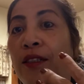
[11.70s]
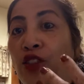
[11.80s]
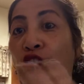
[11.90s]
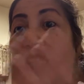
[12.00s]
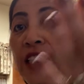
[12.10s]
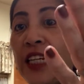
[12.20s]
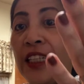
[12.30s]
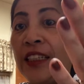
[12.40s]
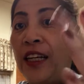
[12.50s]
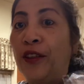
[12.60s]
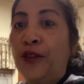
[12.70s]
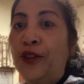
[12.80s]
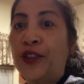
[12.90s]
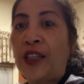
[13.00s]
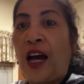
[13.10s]
chicken
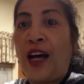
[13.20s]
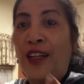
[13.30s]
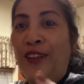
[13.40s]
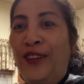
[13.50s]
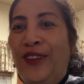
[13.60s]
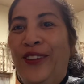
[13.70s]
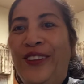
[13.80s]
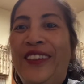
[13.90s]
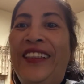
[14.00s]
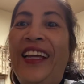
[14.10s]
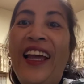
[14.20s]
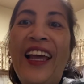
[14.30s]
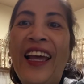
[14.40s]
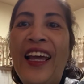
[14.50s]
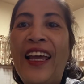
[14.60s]
arroz caldo.
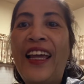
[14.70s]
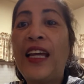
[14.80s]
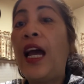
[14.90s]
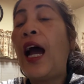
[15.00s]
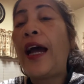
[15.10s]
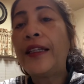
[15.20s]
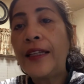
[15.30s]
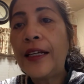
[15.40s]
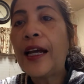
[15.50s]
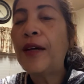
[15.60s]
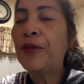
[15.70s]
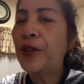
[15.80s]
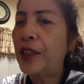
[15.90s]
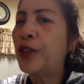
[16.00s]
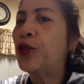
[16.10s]
Yay! I think I've
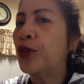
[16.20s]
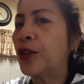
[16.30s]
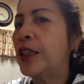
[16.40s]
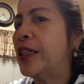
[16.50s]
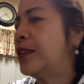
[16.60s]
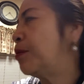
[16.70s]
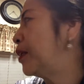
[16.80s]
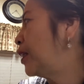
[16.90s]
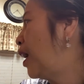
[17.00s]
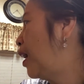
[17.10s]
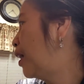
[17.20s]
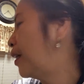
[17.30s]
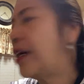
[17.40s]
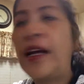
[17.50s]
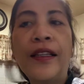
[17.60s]
already cooked this, but I
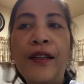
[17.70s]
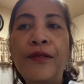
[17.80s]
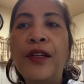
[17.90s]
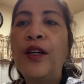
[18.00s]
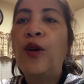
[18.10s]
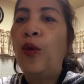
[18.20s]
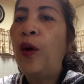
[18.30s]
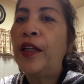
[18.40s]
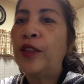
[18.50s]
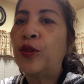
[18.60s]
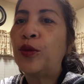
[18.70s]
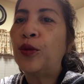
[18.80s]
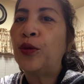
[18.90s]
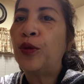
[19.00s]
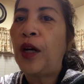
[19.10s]
kind of wanted
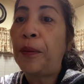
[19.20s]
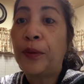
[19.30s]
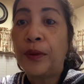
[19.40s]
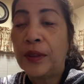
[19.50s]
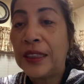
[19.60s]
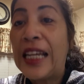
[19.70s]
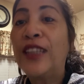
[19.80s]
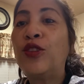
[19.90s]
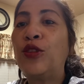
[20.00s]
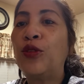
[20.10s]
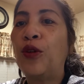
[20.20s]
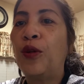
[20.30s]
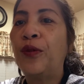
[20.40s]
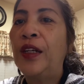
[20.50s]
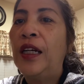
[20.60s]
to update you
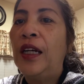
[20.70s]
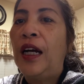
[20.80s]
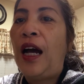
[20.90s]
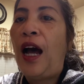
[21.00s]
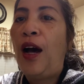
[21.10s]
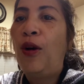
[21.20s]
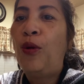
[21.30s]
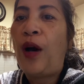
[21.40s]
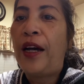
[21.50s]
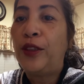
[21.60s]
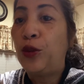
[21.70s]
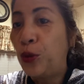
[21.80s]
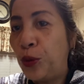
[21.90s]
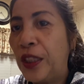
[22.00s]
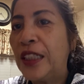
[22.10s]
of how I
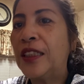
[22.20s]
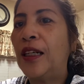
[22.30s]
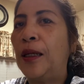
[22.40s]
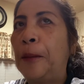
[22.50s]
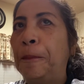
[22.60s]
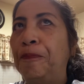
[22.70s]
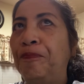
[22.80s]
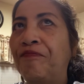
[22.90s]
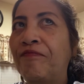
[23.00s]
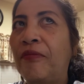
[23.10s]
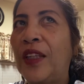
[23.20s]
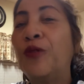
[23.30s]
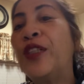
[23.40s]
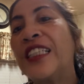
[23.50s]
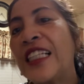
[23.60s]
do it.
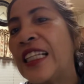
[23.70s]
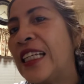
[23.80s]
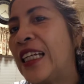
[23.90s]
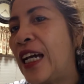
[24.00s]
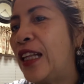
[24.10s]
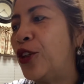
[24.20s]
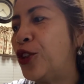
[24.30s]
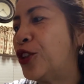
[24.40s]
Recently, I learned